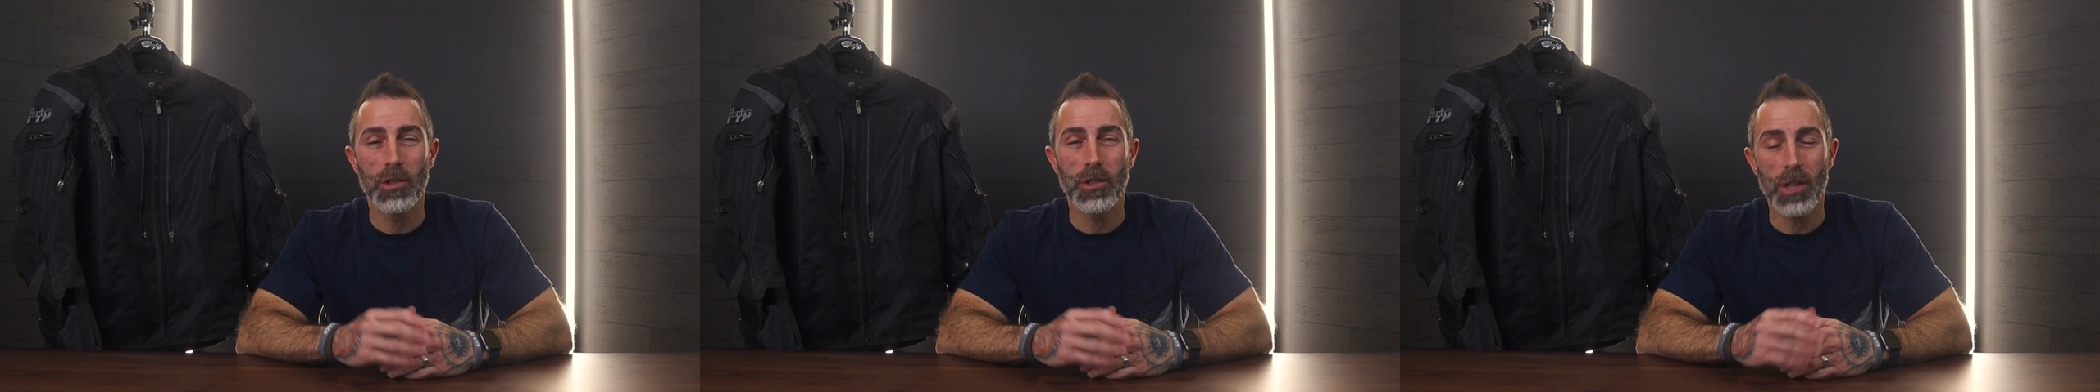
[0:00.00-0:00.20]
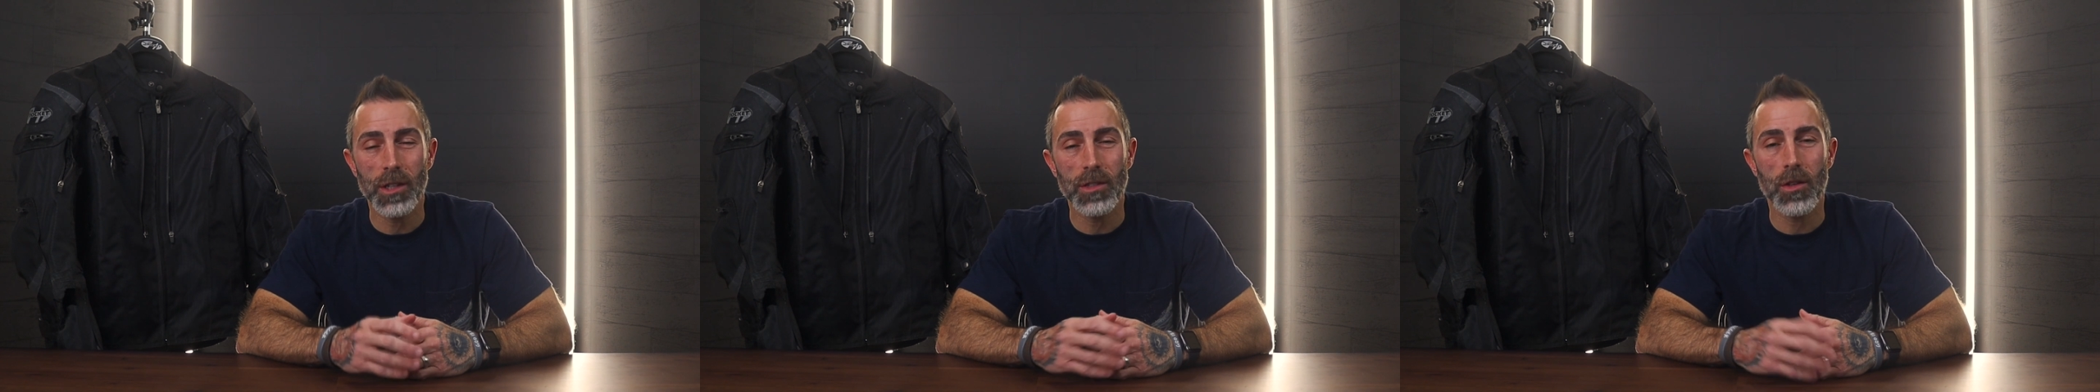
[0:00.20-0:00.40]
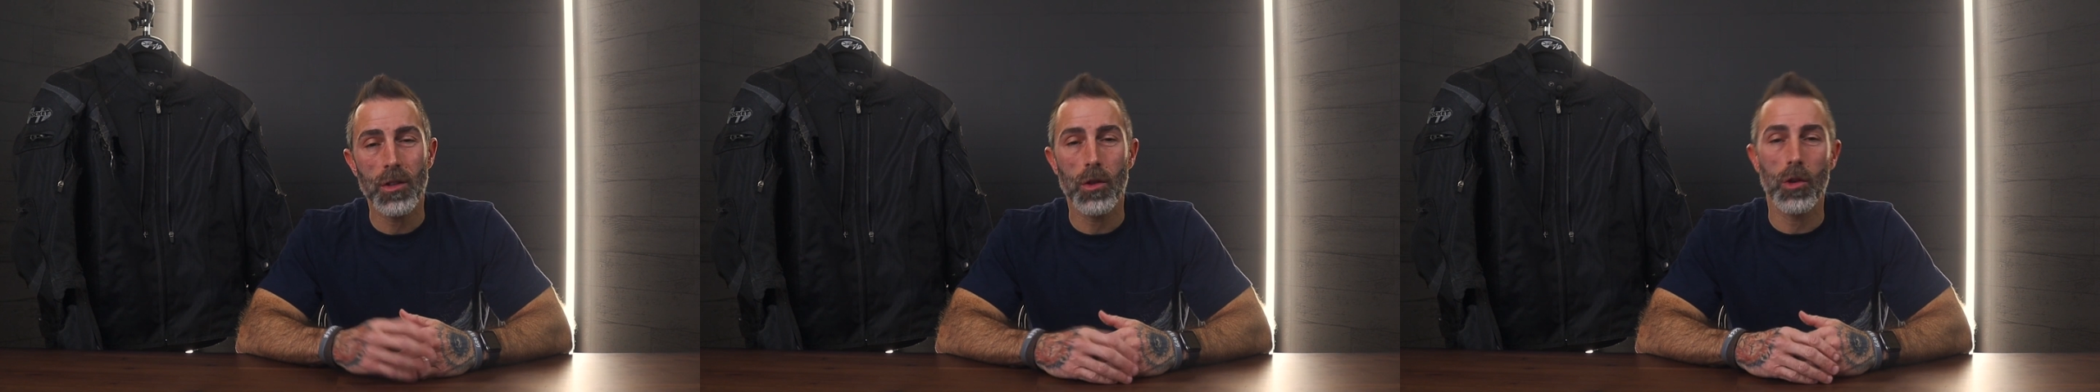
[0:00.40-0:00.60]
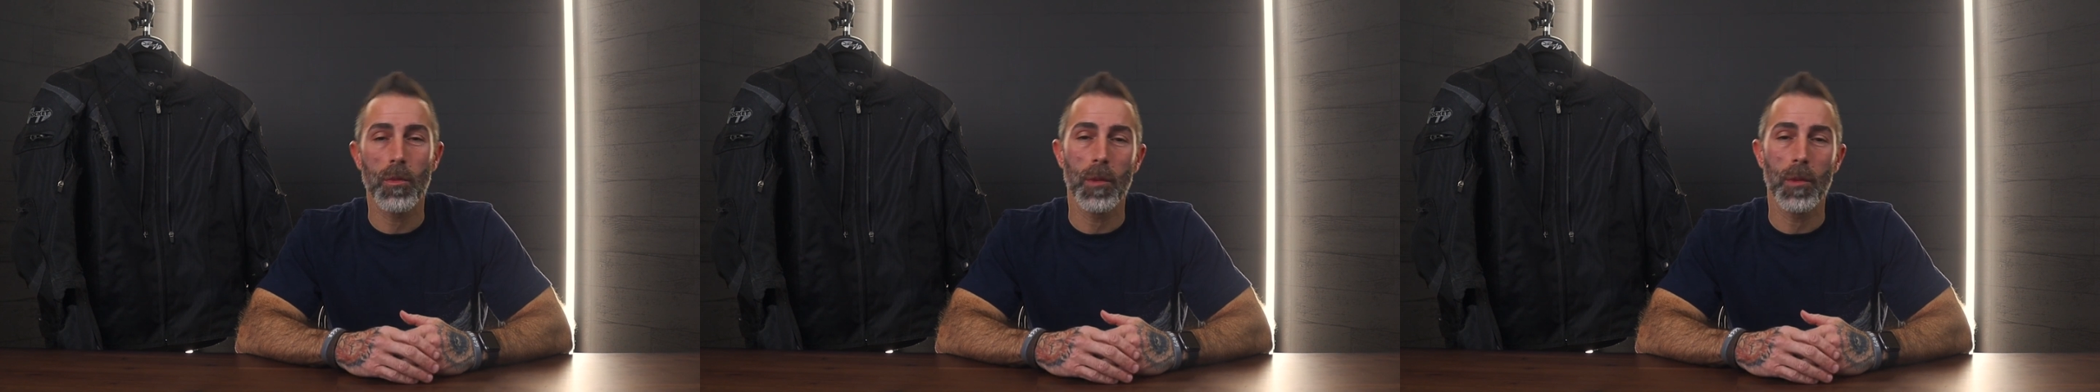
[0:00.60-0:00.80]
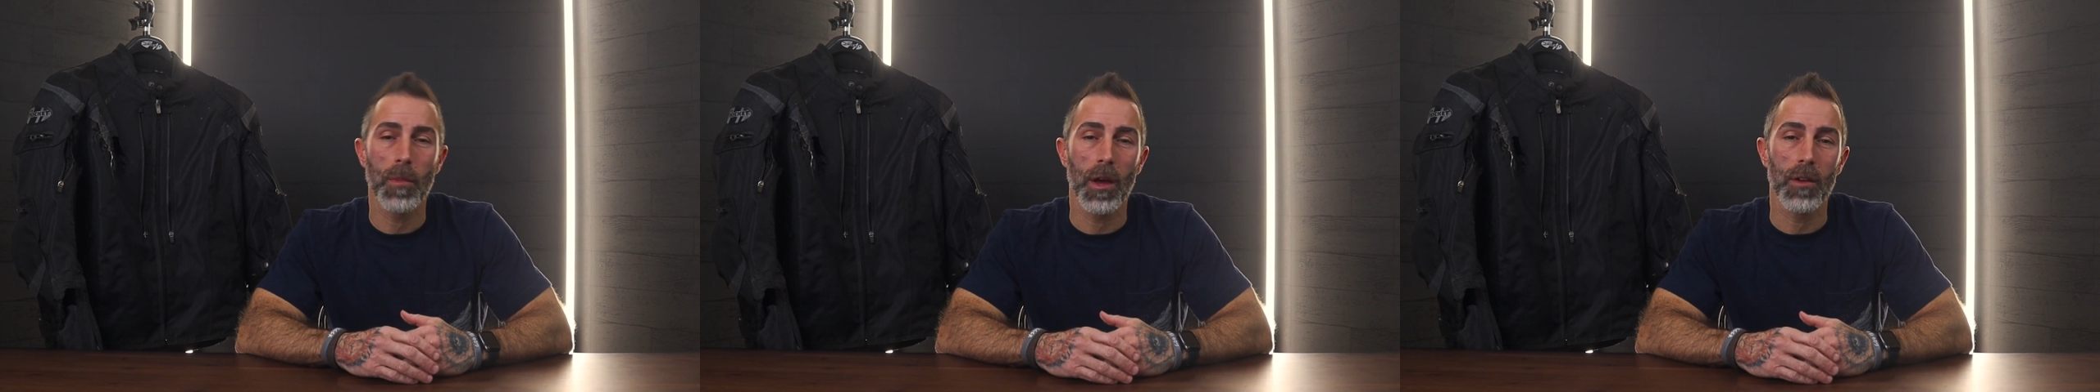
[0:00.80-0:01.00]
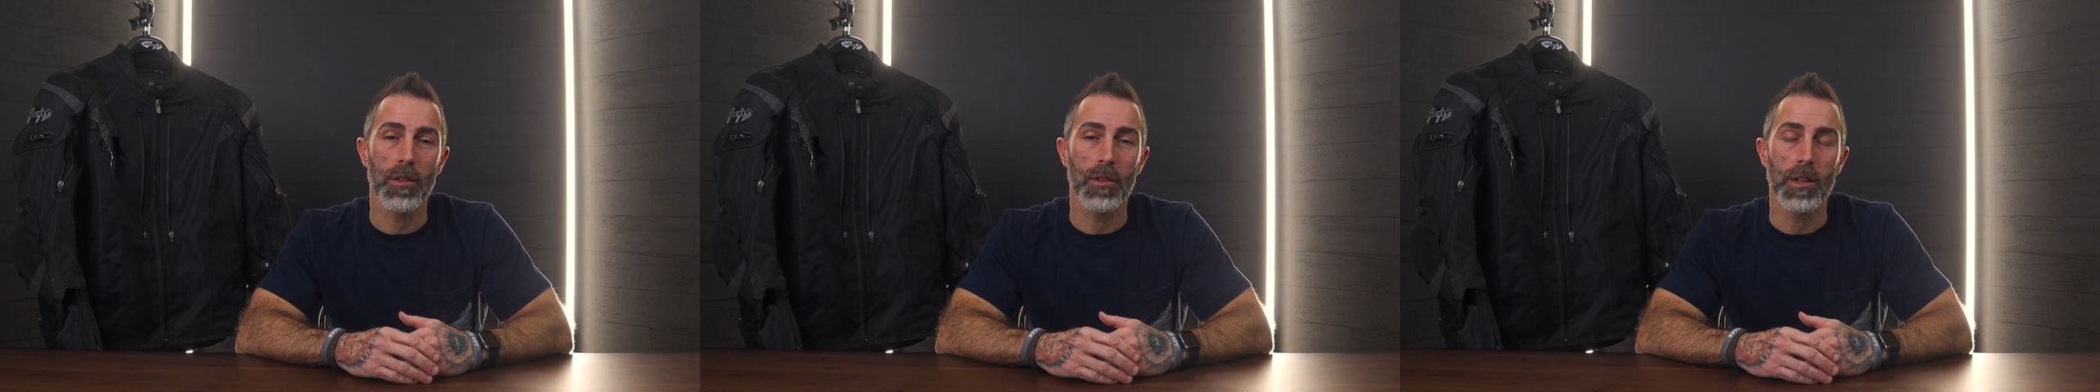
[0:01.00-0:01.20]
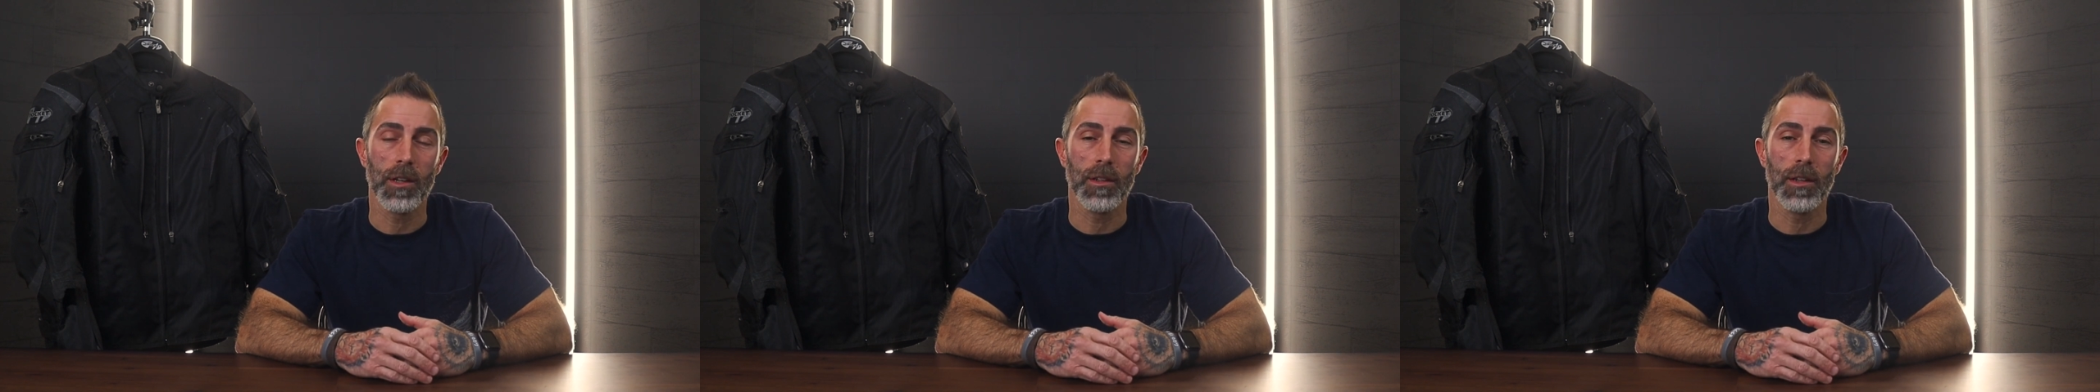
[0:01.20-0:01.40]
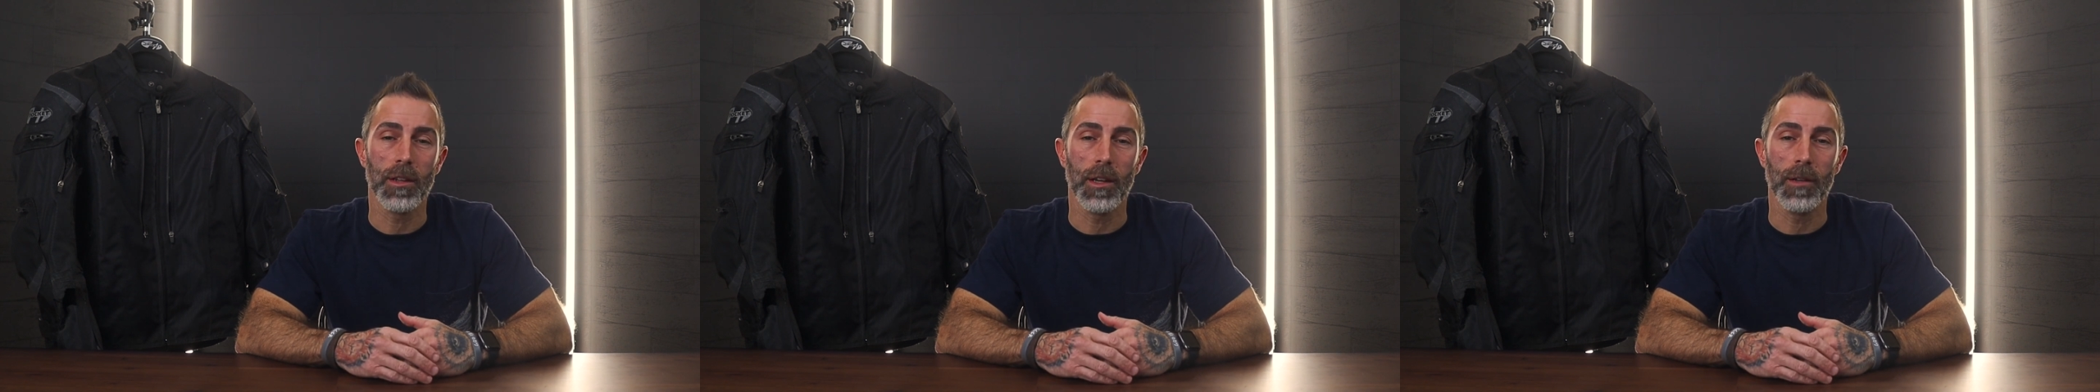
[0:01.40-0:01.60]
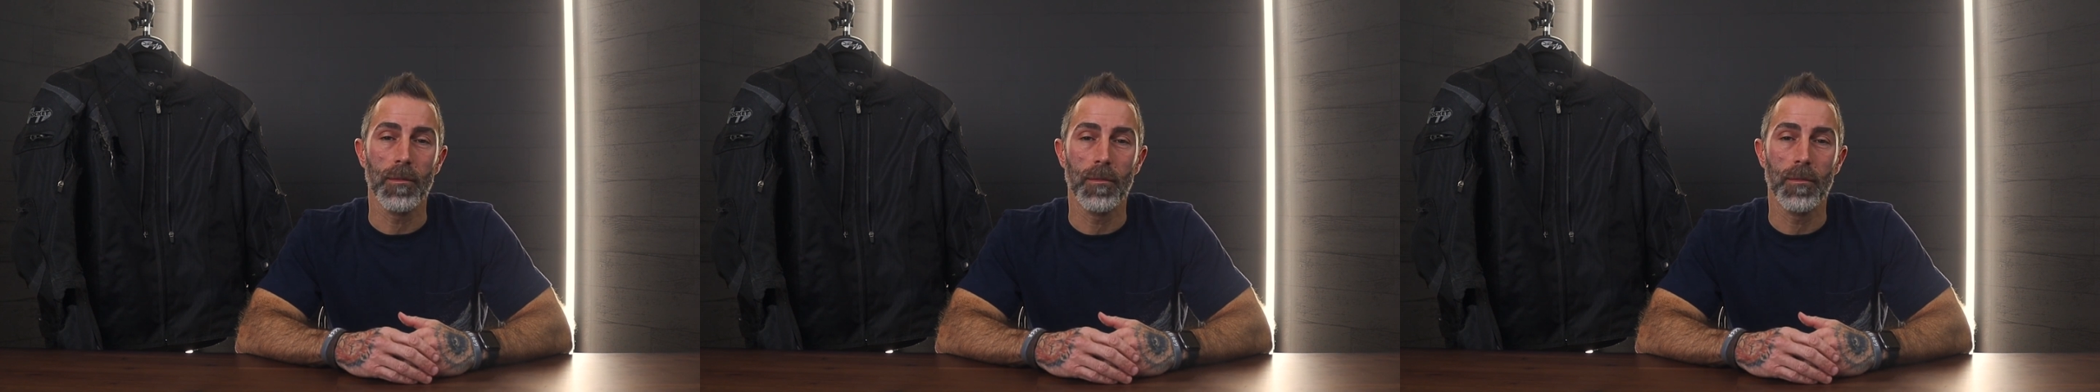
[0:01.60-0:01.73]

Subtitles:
just a little bit better than it did.